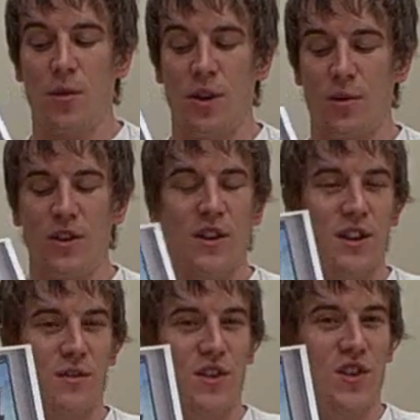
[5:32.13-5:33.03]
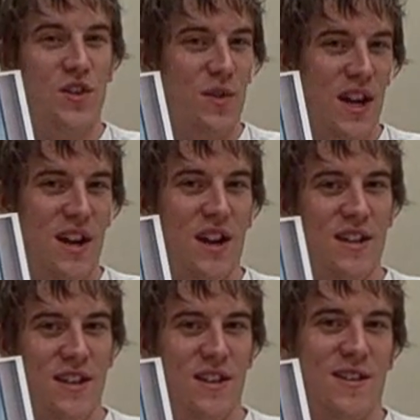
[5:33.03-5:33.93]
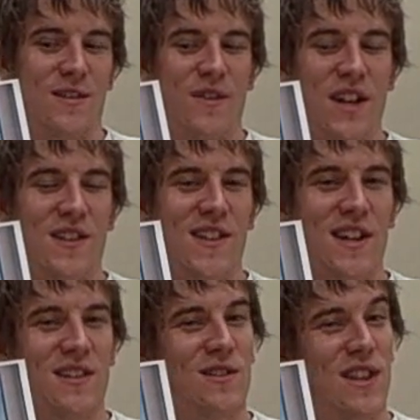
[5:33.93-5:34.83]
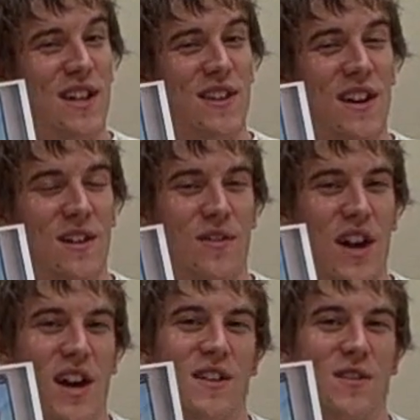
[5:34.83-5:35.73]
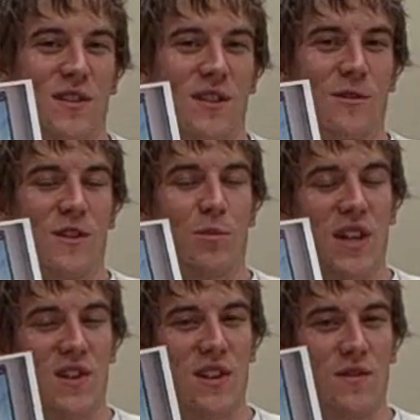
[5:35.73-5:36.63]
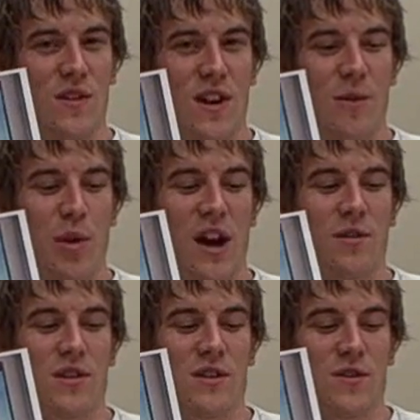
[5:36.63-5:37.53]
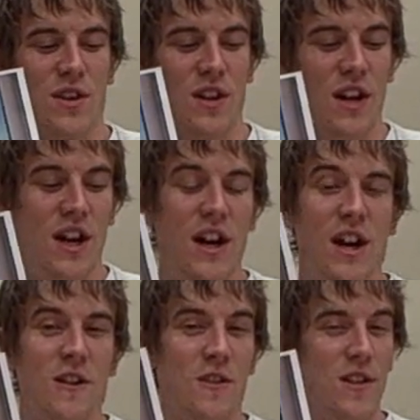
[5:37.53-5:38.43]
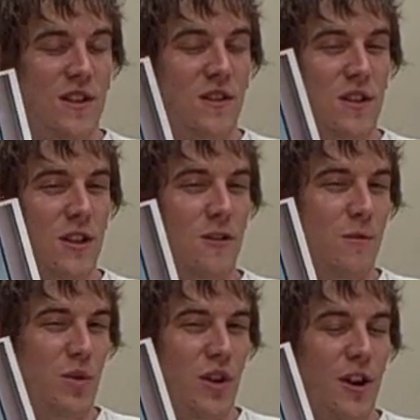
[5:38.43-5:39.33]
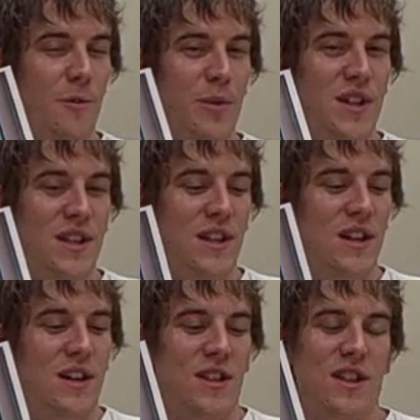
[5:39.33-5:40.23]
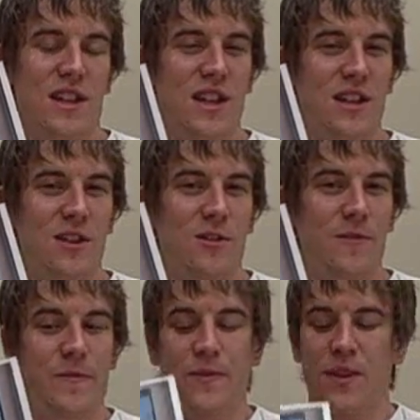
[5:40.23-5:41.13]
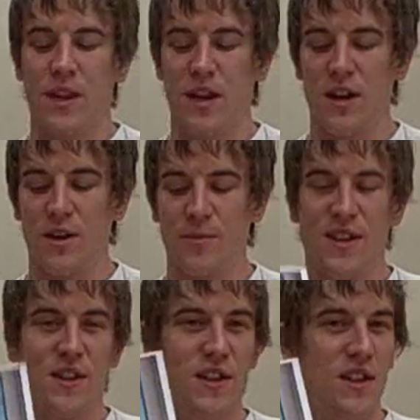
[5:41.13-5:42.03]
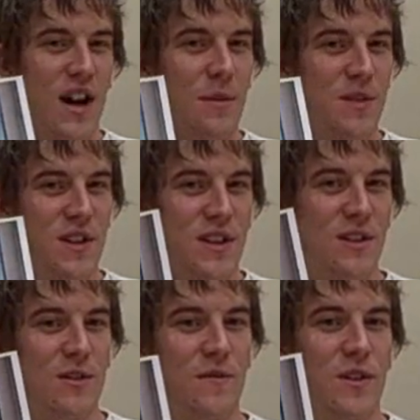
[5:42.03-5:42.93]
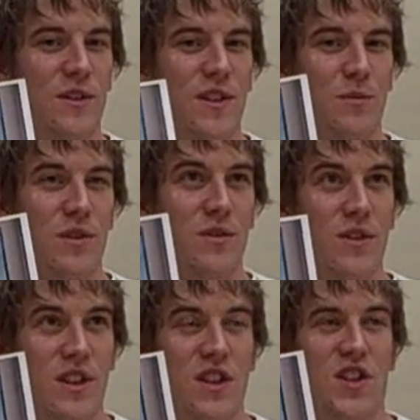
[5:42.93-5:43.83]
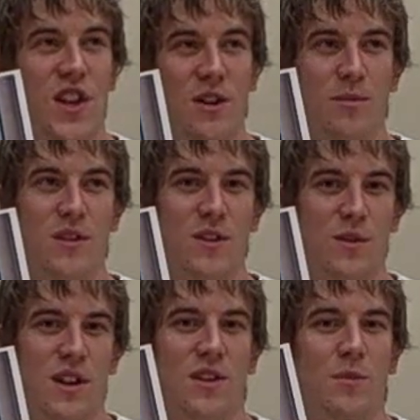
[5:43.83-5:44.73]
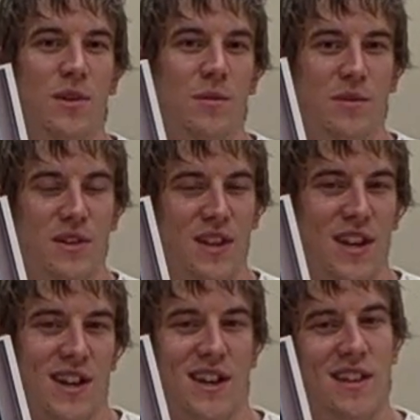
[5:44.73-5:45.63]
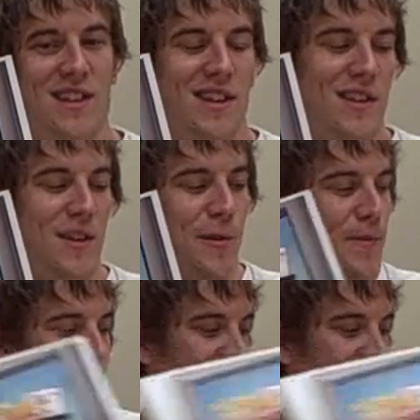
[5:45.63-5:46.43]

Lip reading: work where you can do it straight onto this device yet. So that's kind of a hassle too, especially if you're not a power user. So this is a little more open than the Kindle. It's a good option too if you're someone who's going to share books with other people and that kind of thing too.